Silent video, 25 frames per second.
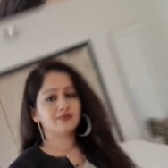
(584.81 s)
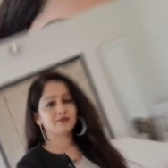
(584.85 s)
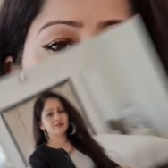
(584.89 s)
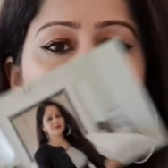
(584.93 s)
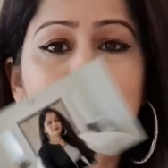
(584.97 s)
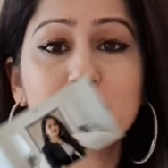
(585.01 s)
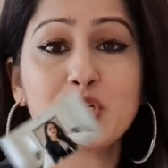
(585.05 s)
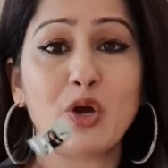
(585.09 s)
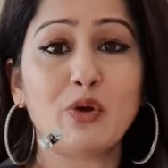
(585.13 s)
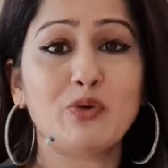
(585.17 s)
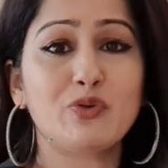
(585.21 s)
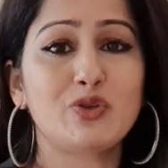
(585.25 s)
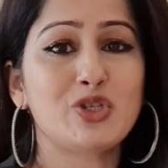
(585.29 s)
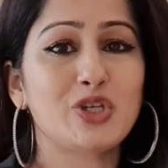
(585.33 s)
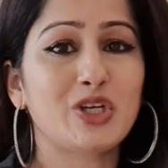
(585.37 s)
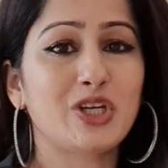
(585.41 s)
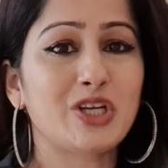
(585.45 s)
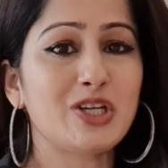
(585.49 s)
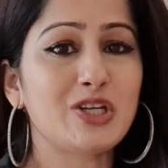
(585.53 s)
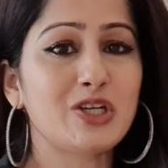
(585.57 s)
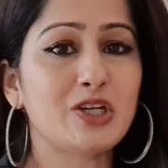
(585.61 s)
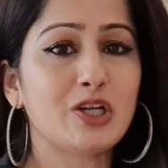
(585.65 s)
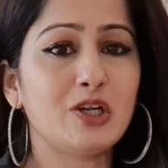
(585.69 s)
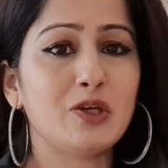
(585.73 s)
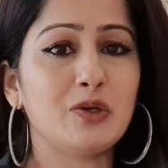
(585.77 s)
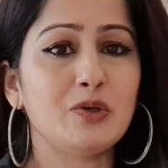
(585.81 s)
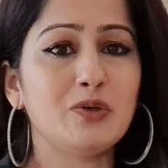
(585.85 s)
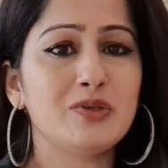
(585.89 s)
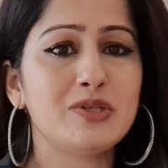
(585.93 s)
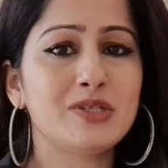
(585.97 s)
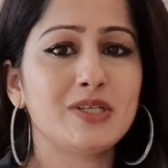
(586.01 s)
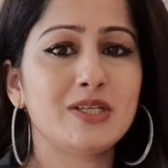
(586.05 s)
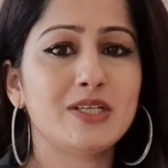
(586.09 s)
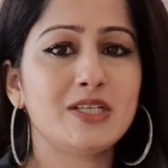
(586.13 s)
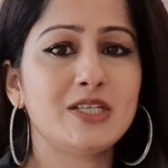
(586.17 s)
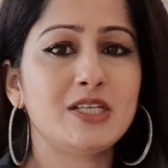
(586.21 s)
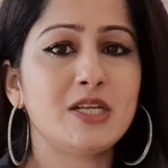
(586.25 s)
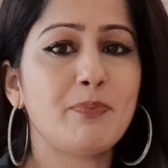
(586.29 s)
So to conclude,
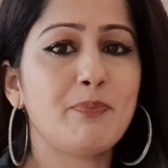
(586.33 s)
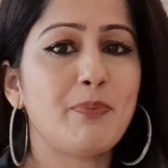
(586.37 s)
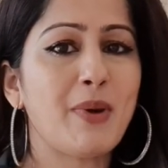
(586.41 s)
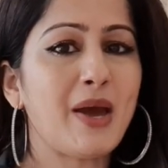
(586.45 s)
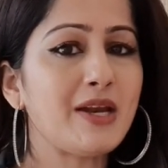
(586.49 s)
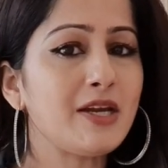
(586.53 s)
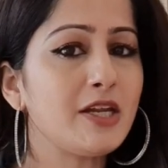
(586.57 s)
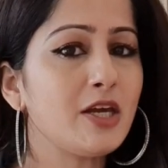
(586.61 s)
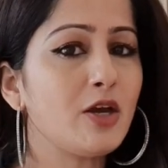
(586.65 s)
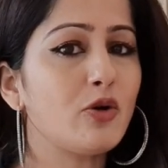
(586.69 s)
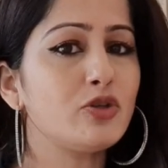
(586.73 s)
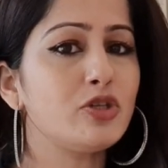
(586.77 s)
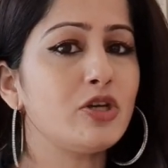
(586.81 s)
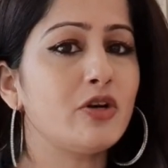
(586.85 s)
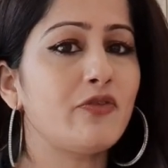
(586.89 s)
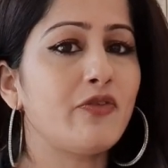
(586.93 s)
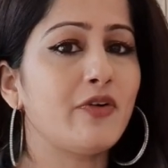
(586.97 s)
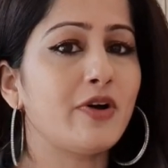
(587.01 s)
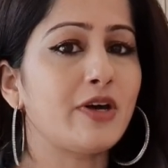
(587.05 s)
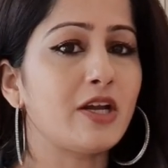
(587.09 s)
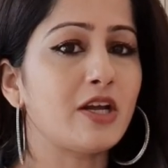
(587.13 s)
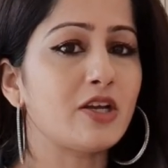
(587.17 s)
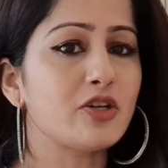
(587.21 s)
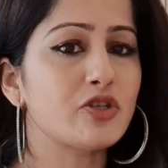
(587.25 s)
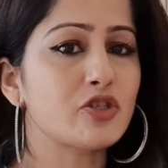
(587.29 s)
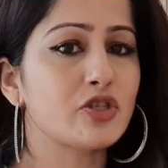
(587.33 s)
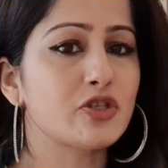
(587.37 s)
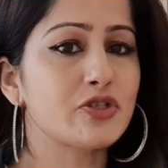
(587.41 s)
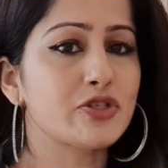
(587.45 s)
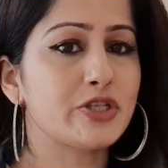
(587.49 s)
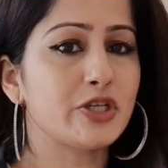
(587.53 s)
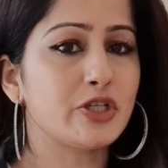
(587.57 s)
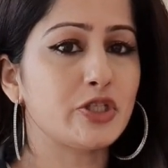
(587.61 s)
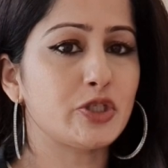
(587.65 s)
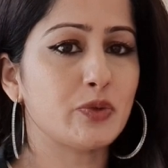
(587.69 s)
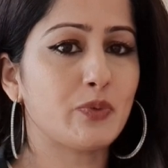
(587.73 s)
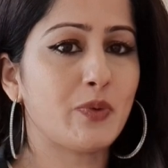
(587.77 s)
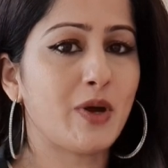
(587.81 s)
depending on your financial
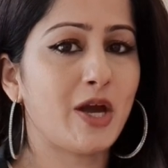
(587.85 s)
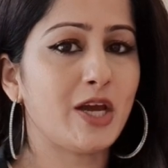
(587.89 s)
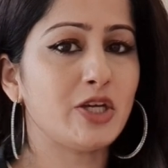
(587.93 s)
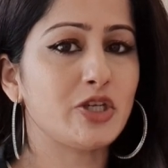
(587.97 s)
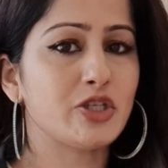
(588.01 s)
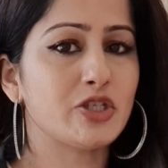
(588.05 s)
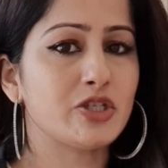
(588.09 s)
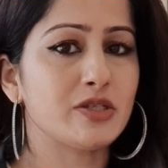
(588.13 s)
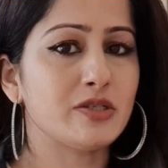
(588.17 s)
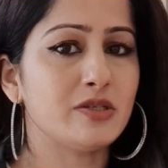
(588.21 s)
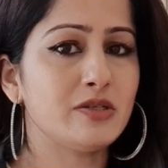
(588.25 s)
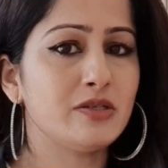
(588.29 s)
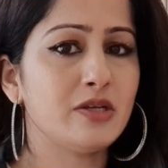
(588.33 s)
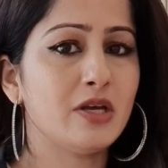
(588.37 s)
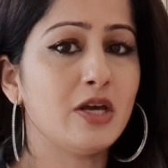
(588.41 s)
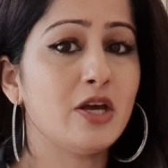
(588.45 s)
situation,